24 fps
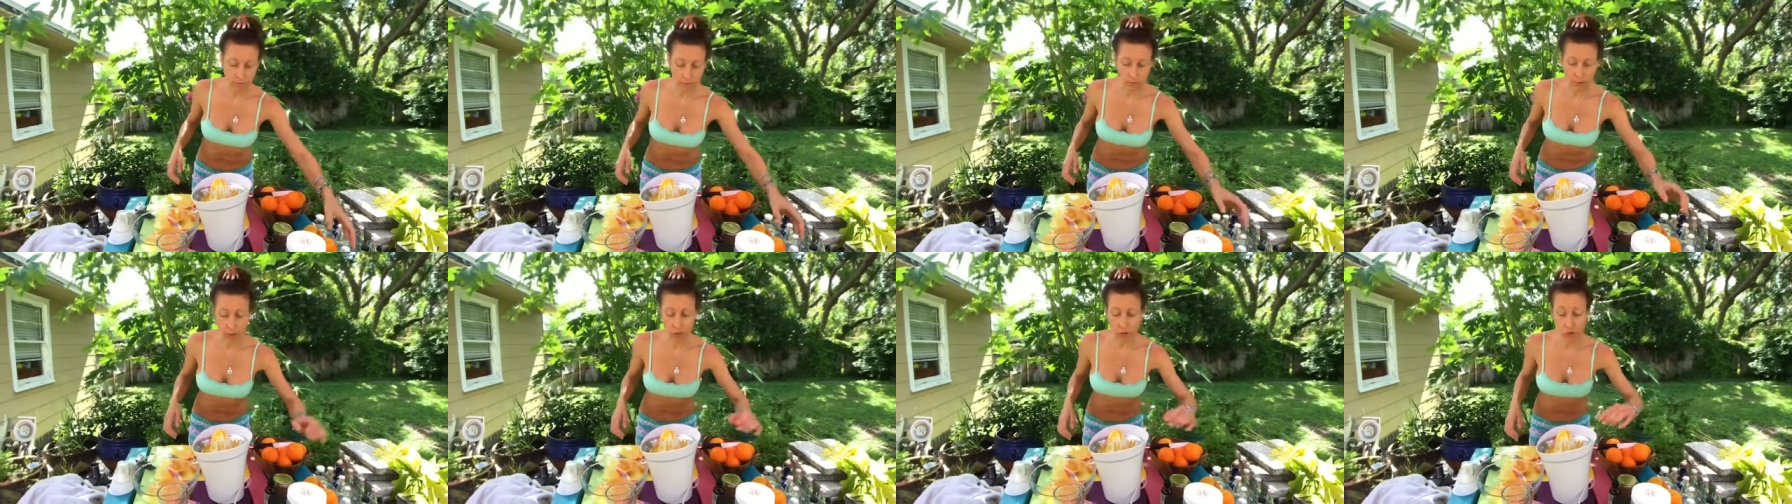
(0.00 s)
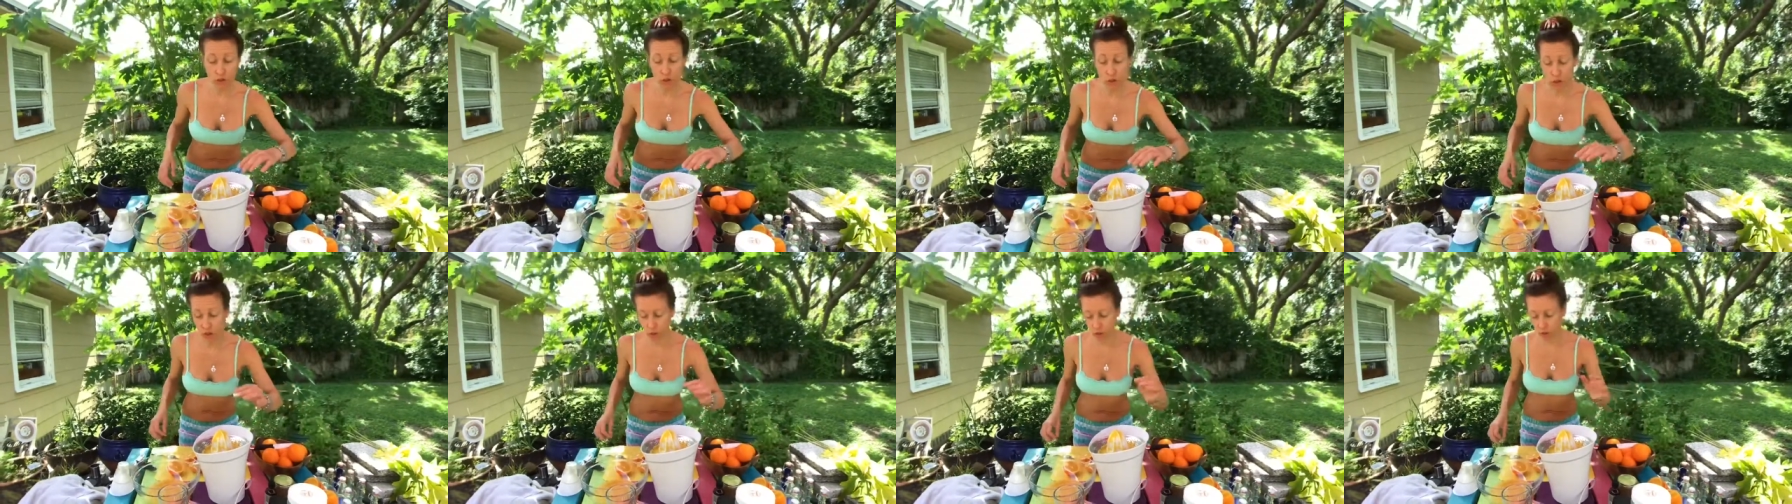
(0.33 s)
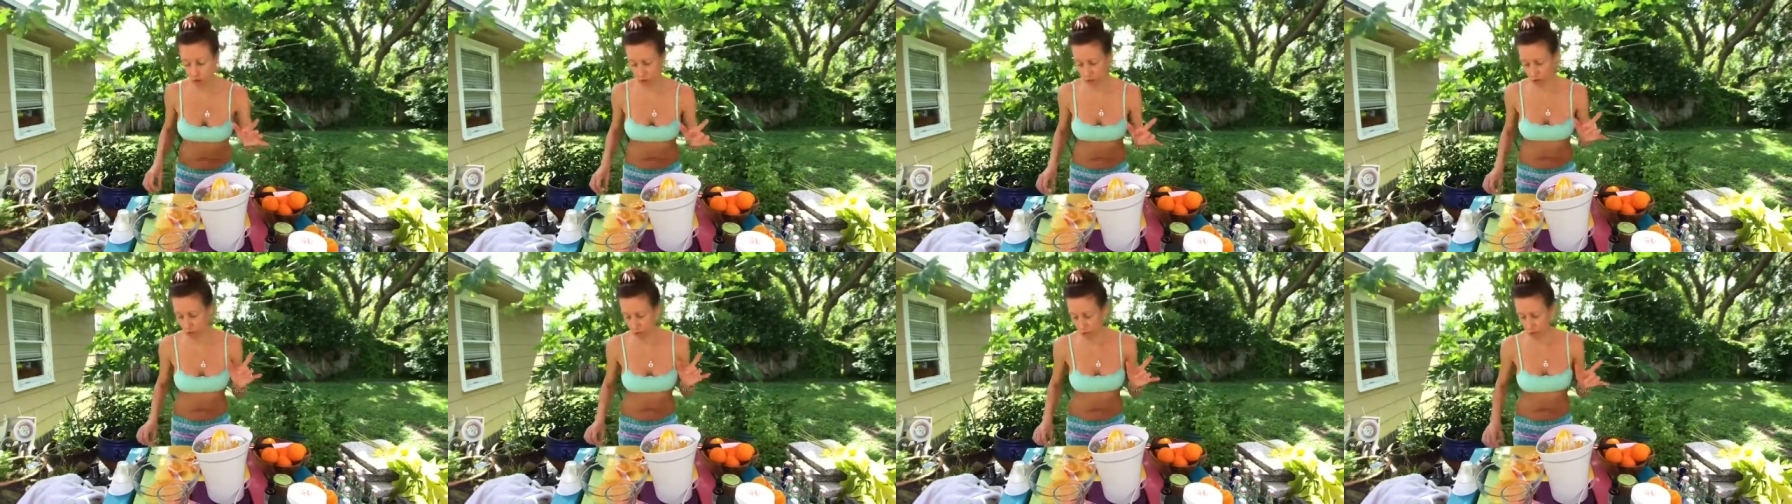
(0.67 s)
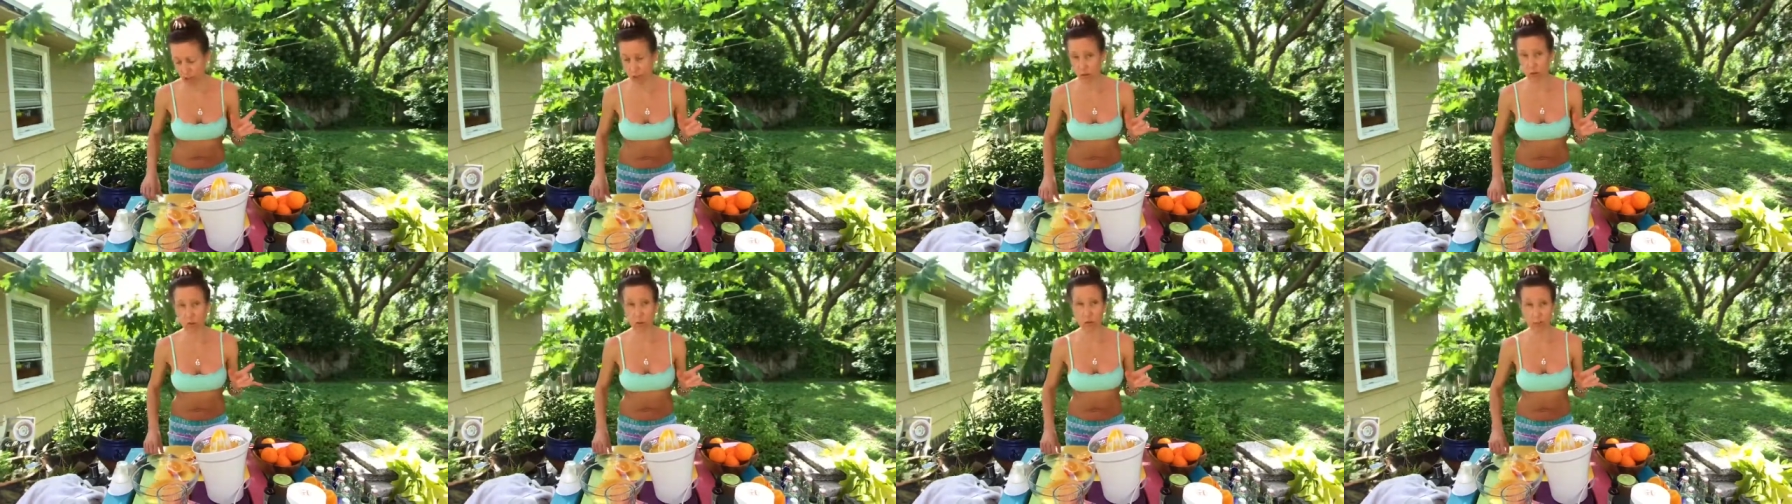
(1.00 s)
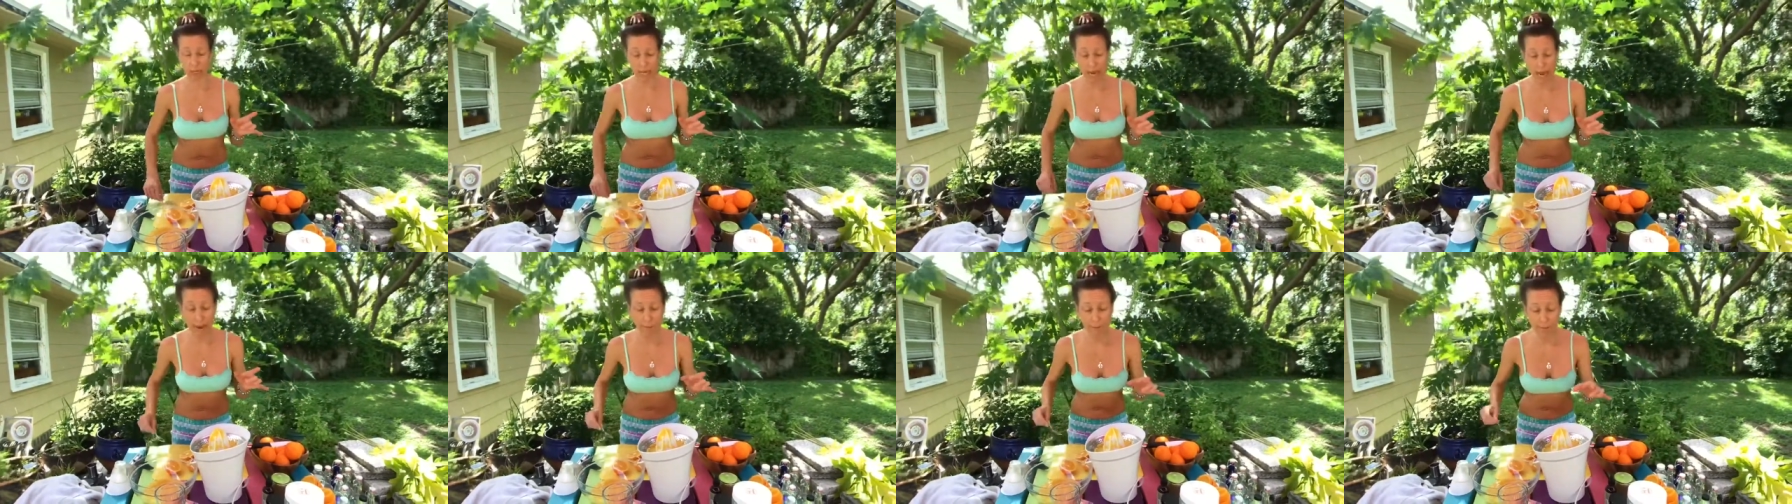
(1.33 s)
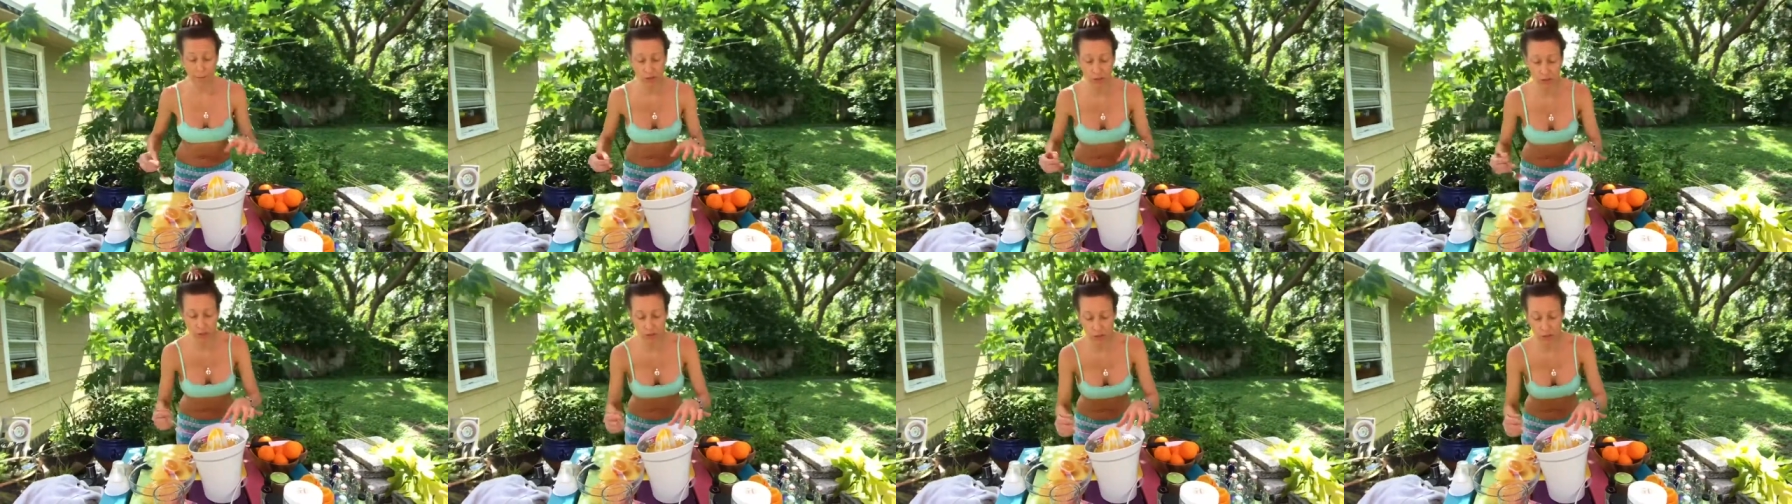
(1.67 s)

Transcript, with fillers: the sugars, which is what happens